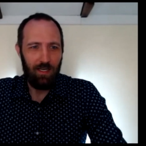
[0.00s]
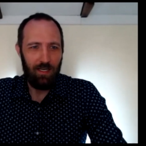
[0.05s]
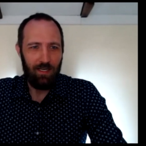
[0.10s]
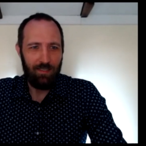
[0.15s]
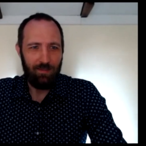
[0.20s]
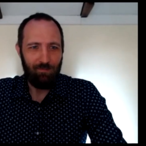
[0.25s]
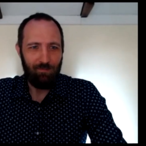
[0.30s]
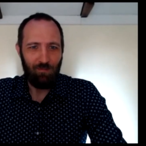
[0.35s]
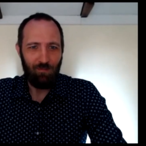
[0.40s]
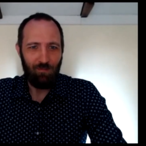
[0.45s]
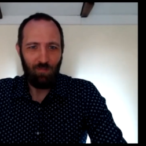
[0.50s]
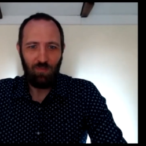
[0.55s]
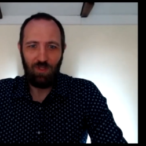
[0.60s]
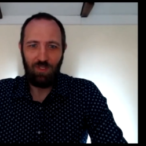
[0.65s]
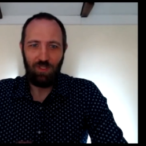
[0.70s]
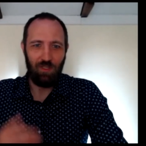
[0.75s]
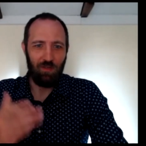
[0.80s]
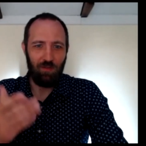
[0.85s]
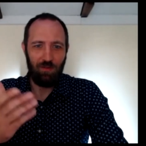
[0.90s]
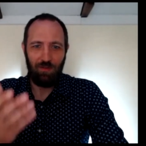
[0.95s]

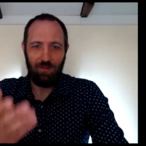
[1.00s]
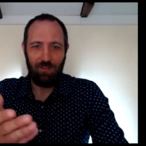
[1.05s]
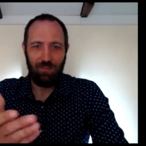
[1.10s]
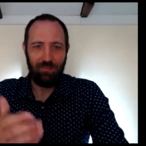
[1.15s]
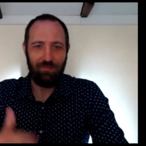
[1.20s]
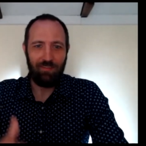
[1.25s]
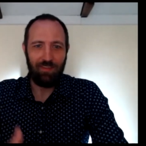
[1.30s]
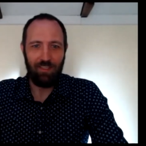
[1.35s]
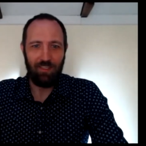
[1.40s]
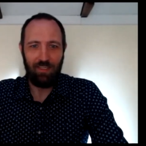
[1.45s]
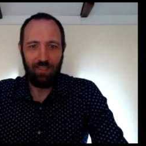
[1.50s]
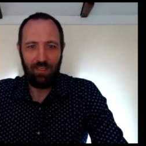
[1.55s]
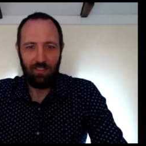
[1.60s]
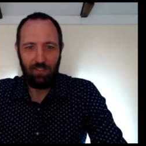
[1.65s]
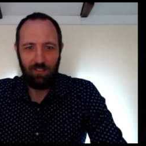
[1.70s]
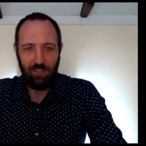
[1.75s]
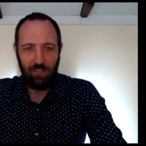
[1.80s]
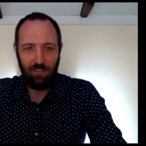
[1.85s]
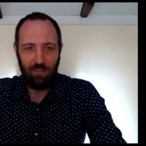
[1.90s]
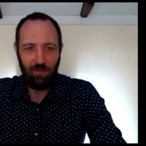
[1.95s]
Phil and I
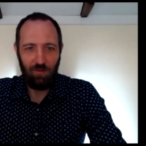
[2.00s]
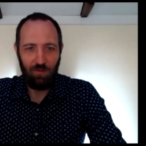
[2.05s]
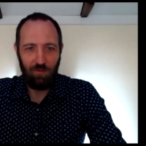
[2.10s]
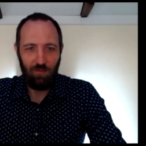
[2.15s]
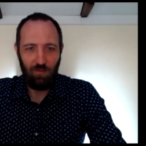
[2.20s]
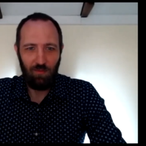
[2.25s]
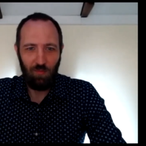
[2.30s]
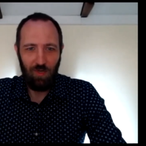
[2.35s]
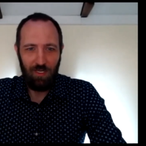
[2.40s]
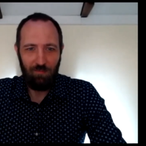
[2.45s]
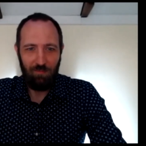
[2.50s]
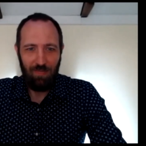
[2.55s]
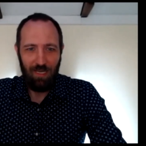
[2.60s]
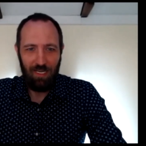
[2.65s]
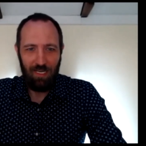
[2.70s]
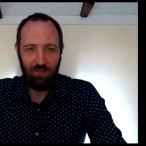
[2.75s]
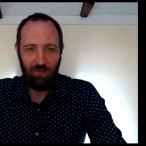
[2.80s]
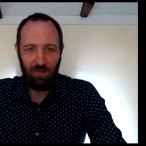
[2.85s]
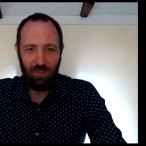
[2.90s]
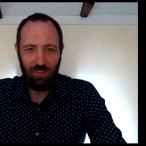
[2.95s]
actually go way
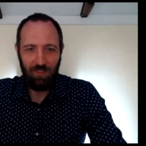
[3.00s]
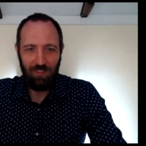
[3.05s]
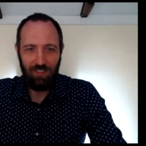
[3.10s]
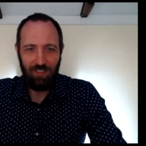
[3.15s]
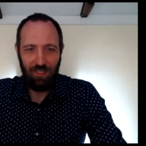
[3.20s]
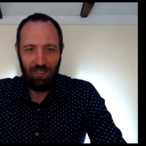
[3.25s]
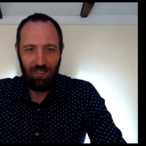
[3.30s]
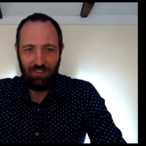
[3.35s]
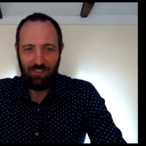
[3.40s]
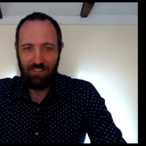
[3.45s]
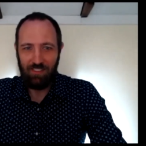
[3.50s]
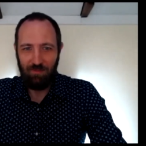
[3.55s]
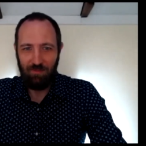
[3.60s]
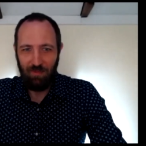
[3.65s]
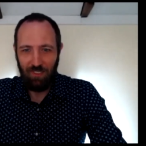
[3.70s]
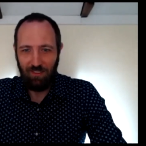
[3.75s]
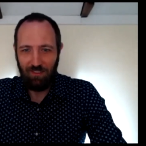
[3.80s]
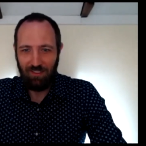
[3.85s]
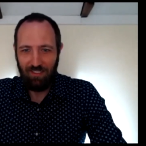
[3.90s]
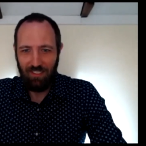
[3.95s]
back to our
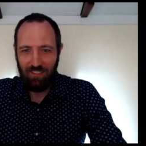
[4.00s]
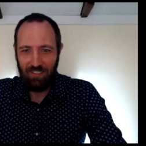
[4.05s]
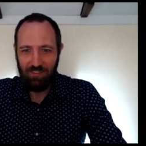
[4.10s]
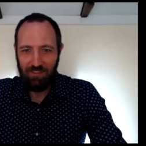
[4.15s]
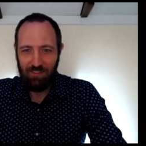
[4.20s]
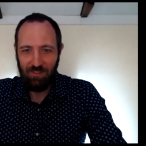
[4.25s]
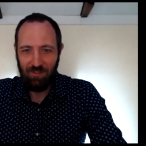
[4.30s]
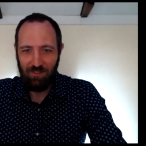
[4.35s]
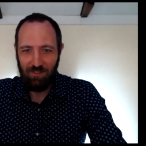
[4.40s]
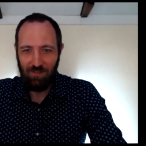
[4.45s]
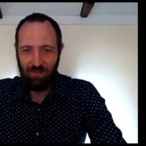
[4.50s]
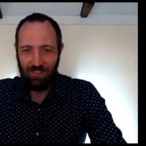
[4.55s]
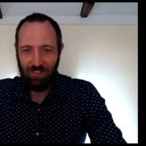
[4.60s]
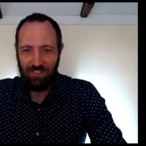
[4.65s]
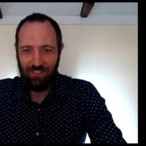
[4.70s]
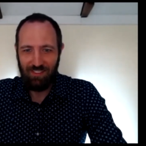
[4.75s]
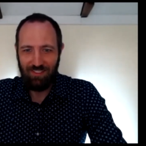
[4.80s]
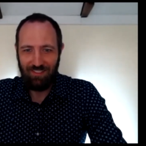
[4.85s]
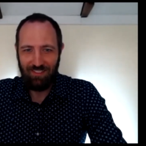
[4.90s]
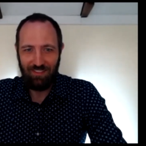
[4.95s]
occipital days, so it's
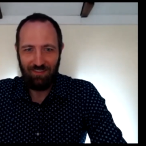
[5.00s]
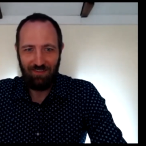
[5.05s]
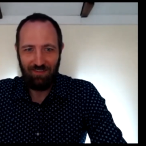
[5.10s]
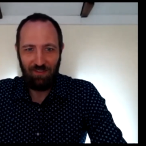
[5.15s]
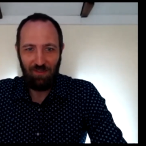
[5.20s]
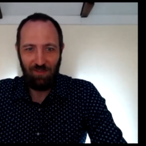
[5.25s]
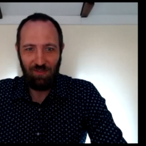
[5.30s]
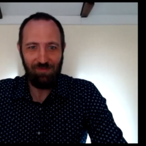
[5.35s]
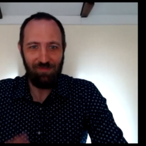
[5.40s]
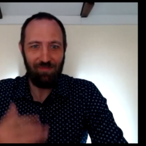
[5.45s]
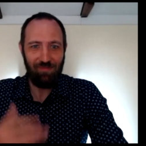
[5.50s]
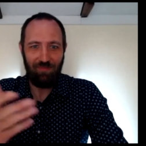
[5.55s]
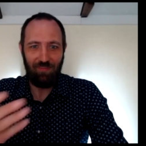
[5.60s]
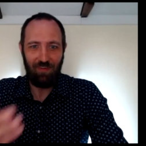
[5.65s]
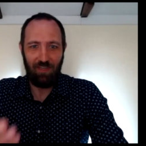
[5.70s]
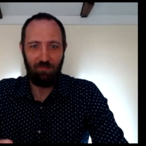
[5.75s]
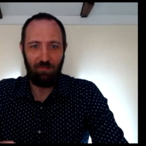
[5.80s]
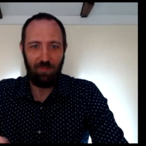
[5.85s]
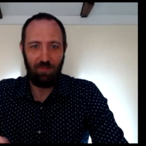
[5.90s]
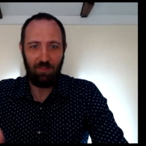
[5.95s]
always
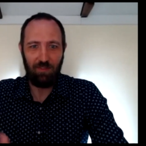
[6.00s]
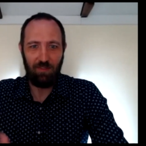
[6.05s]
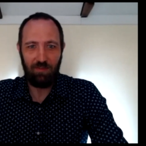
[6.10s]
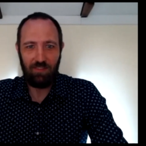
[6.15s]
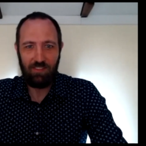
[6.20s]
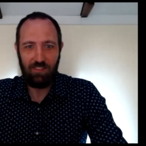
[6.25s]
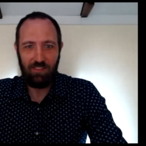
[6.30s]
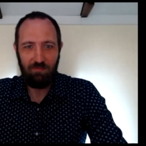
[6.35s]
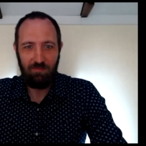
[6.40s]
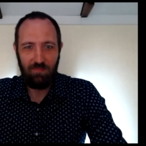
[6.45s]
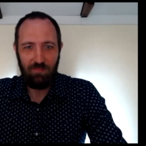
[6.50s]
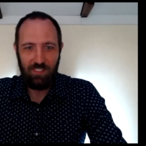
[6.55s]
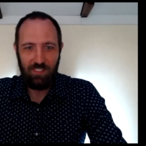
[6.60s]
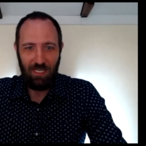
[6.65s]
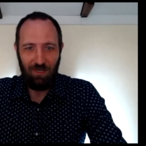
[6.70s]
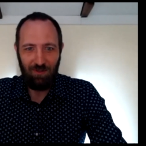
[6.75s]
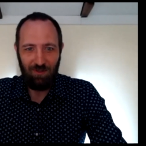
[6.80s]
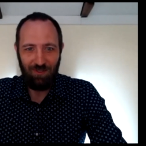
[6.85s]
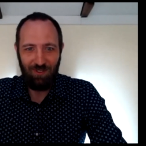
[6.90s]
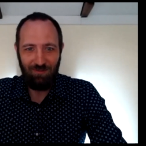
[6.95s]
fun being around this
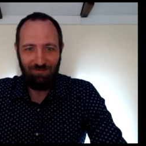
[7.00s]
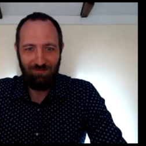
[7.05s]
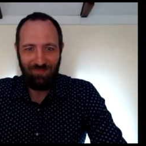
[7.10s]
scoundrel,